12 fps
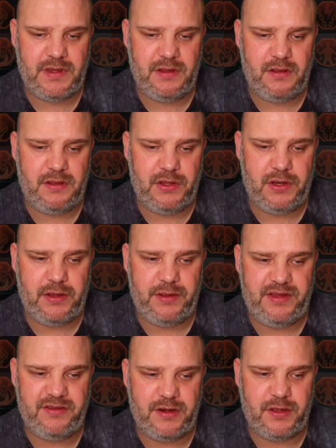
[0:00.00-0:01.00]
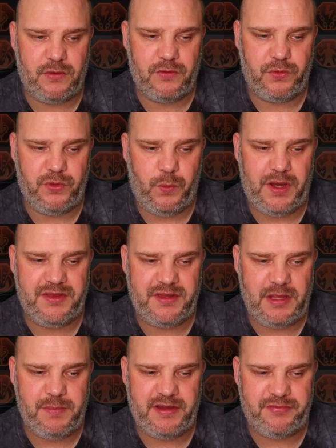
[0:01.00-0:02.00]
you know, he's only got the 1
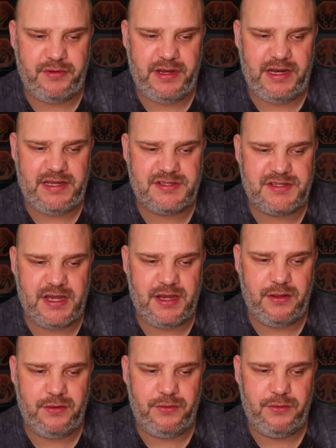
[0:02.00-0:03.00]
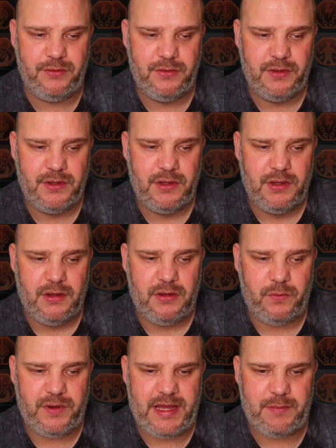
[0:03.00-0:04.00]
debuff really. So,
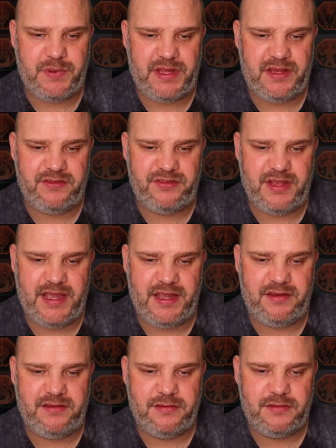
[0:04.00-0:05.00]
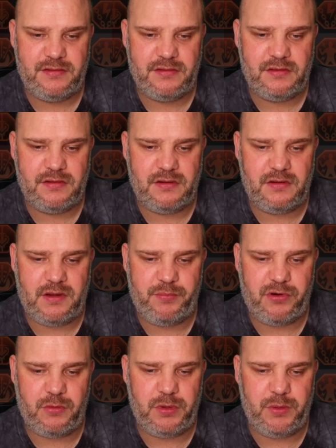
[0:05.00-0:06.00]
with that being said, I
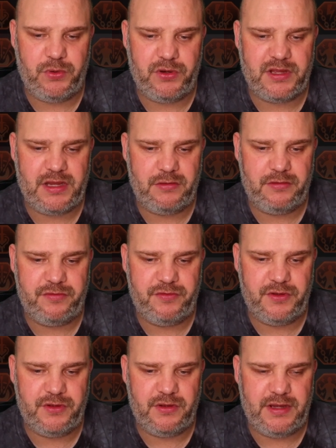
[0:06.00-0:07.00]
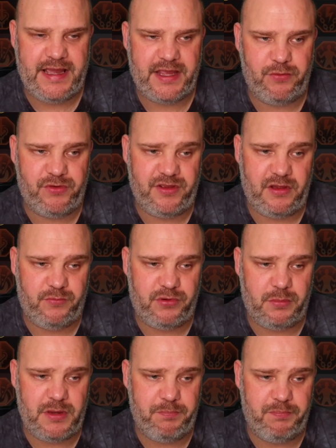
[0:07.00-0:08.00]
probably wouldn't go for accuracy. I'd
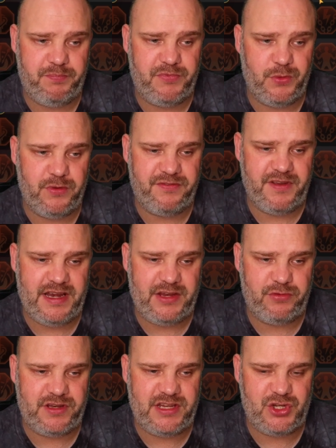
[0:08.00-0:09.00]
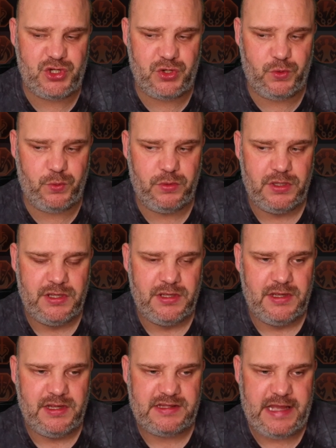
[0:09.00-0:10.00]
probably do a fairly traditional
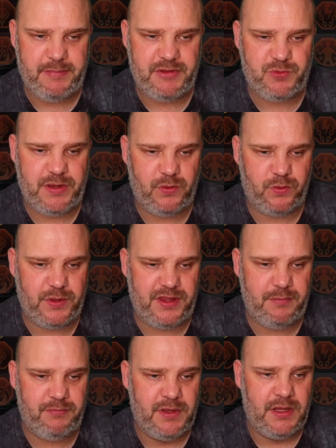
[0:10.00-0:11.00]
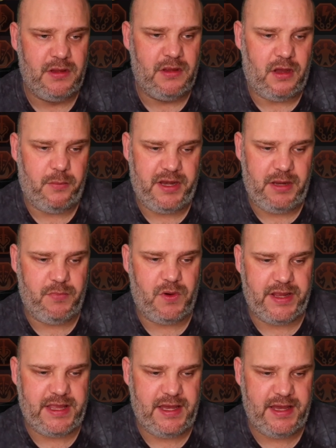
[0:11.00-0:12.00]
damage build with him. I mean, in
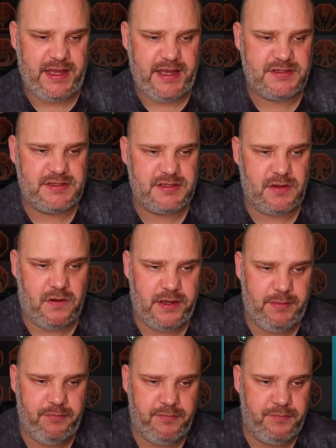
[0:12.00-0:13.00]
my case, I'm